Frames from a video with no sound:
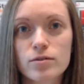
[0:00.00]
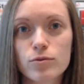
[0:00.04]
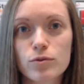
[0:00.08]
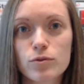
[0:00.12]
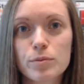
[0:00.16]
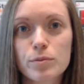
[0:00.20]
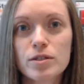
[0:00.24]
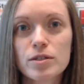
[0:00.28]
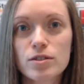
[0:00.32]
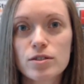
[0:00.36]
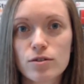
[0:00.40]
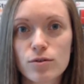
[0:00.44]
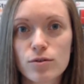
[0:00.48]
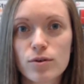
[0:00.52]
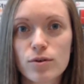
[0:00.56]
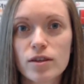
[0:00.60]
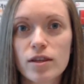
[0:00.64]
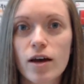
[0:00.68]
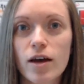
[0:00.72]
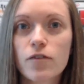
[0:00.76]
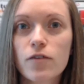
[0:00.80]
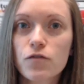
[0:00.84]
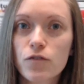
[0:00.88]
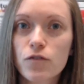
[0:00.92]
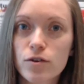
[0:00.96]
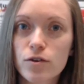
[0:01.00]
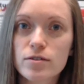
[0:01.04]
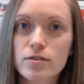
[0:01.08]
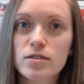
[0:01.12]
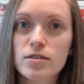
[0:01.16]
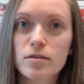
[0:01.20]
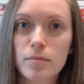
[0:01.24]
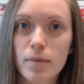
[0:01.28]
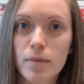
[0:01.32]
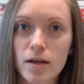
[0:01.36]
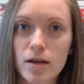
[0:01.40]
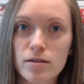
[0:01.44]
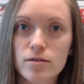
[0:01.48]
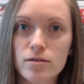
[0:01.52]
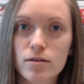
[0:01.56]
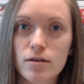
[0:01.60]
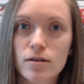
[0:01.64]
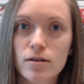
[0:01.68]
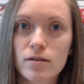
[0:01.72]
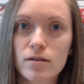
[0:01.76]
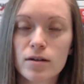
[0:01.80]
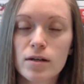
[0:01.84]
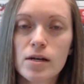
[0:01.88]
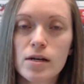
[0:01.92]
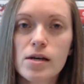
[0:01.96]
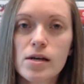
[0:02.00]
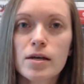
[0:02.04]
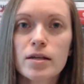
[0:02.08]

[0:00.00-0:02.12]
It will be due in that first semester.